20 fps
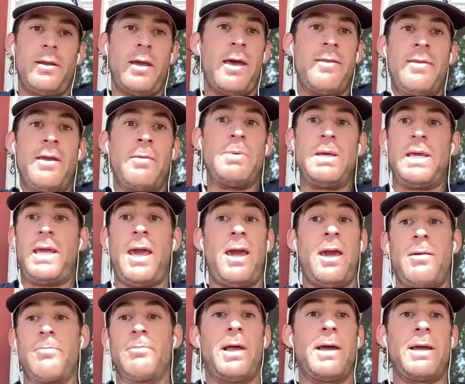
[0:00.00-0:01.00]
and then
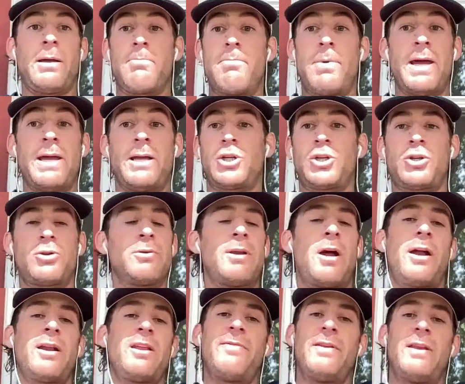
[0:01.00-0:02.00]
became like Mike,
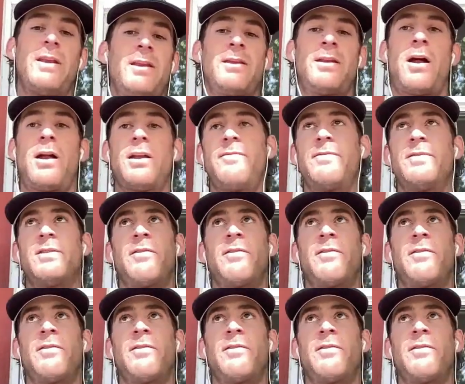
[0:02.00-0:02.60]
not even the